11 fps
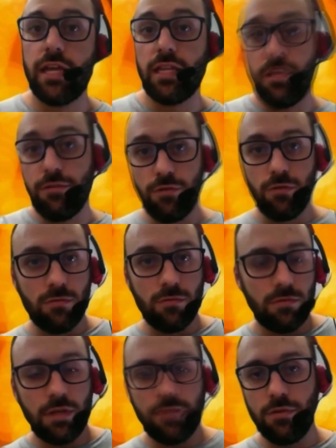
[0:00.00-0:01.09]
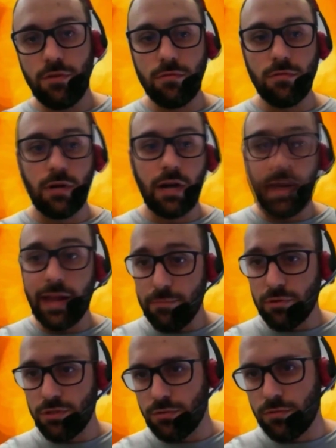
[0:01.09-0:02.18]
and if you if you are
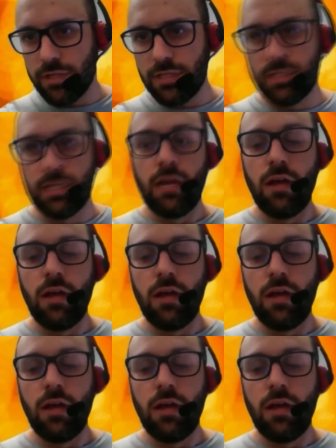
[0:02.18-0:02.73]
able to do it,